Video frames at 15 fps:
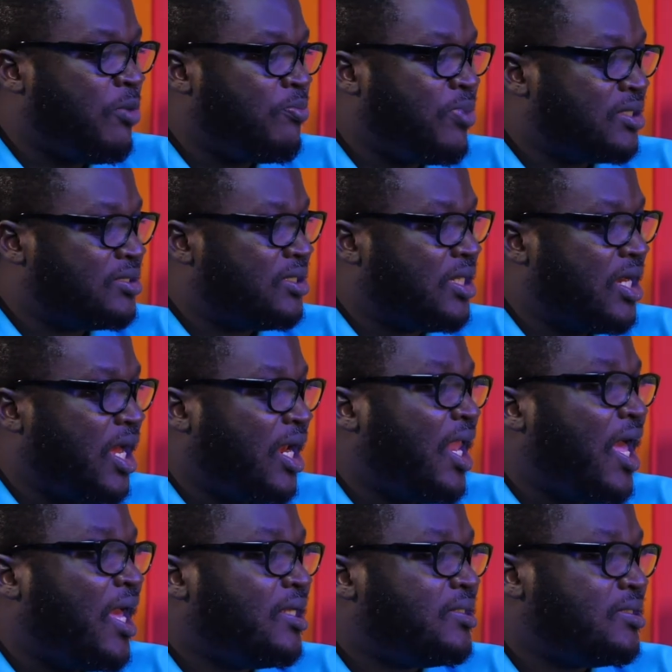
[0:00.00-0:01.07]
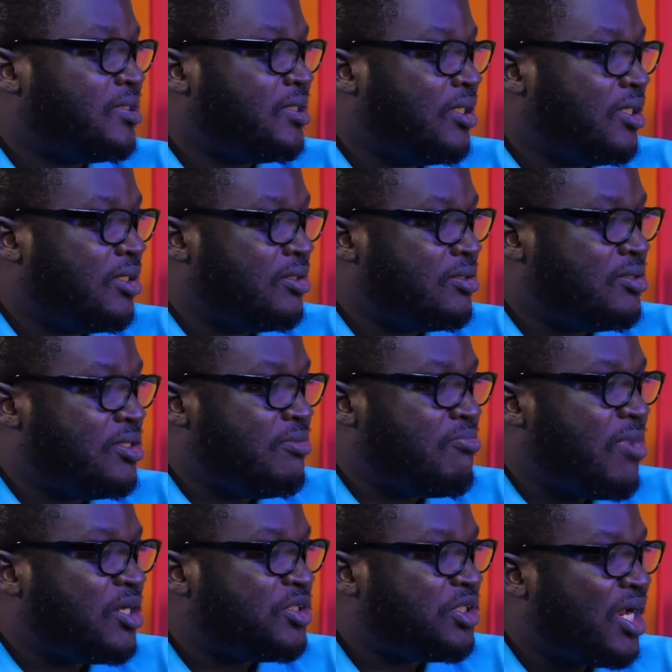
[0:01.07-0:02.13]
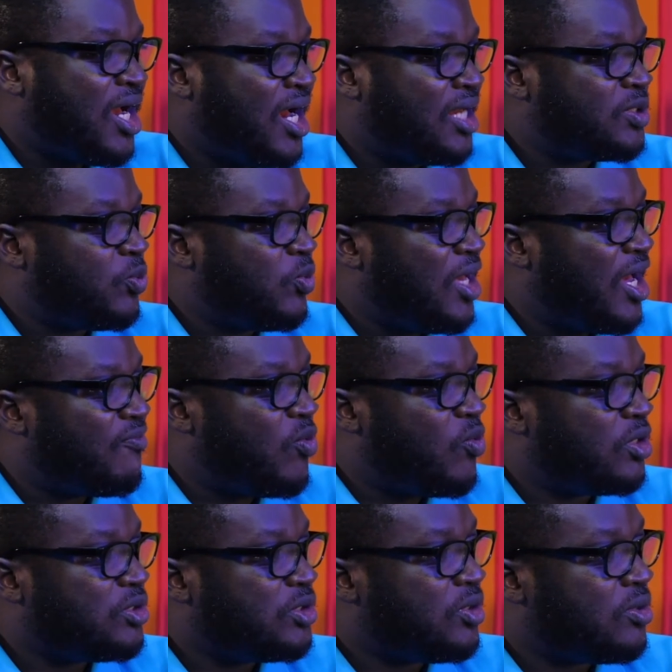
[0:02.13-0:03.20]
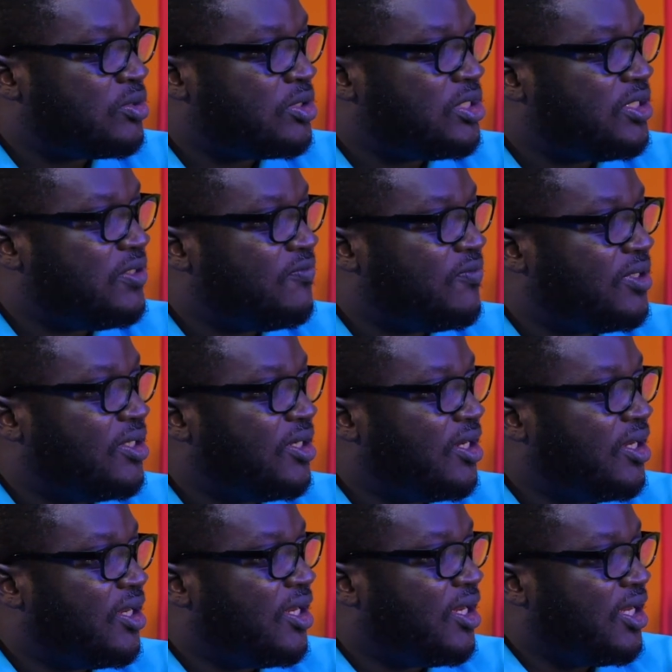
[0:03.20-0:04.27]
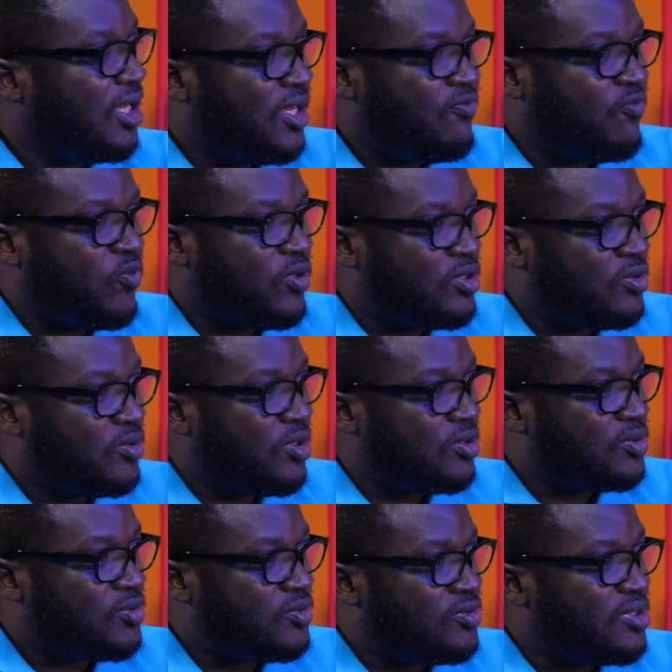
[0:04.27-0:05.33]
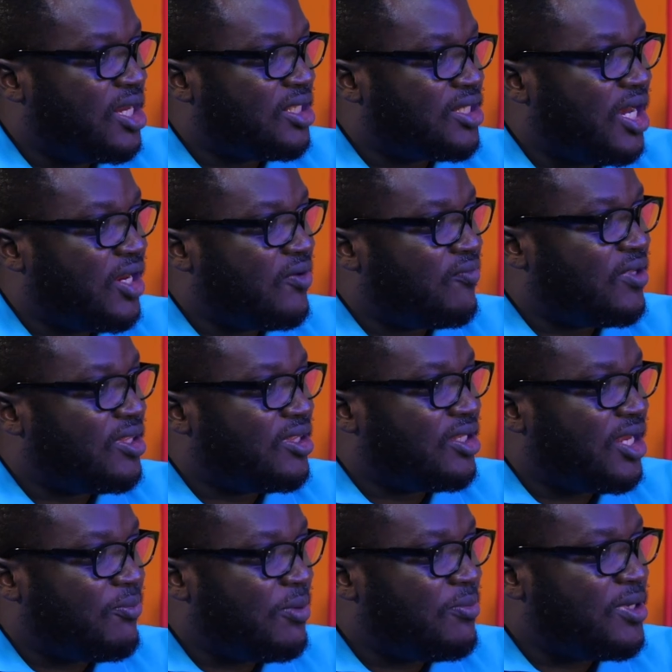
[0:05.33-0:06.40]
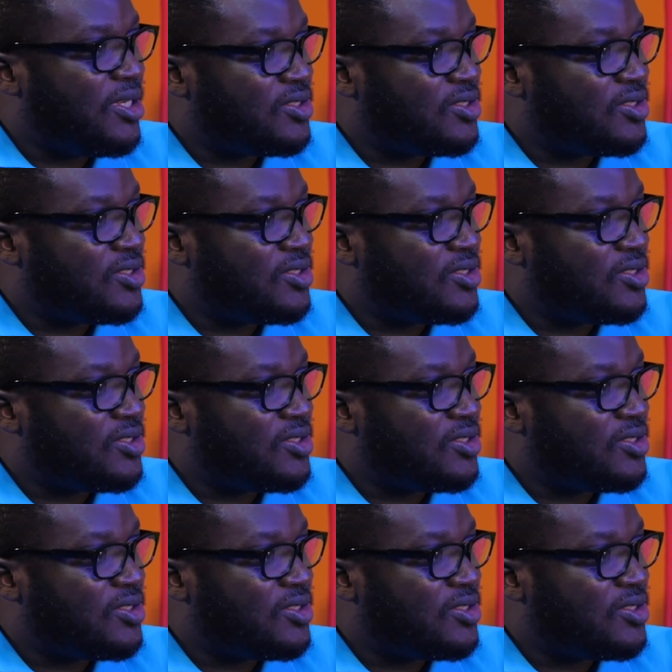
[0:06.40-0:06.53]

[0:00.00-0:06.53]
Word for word: we practicalize the martial art we have watched on TV if we do not do that kind of a thing? And maybe